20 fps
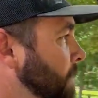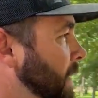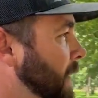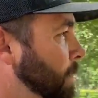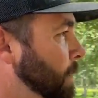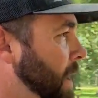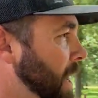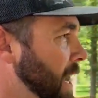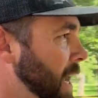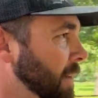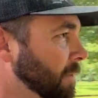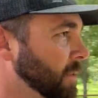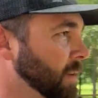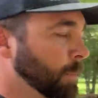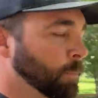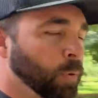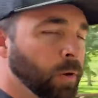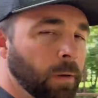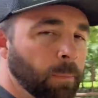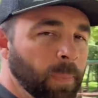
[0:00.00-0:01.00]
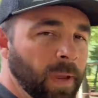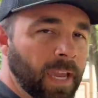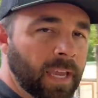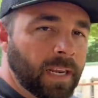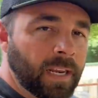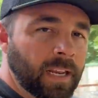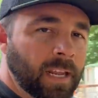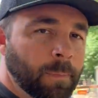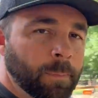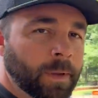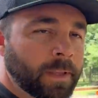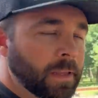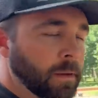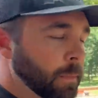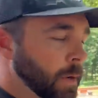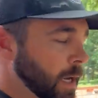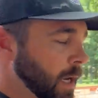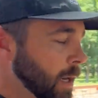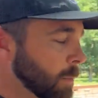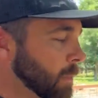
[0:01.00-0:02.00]
I may have to put a panel up at the
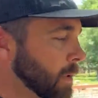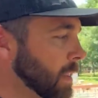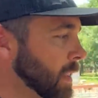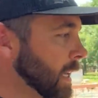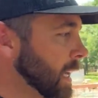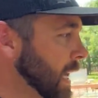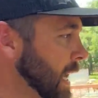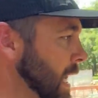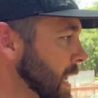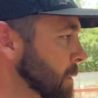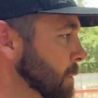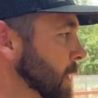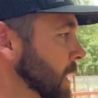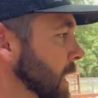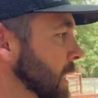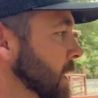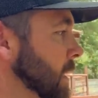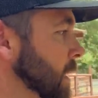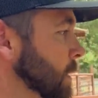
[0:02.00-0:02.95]
bottom of the gate back there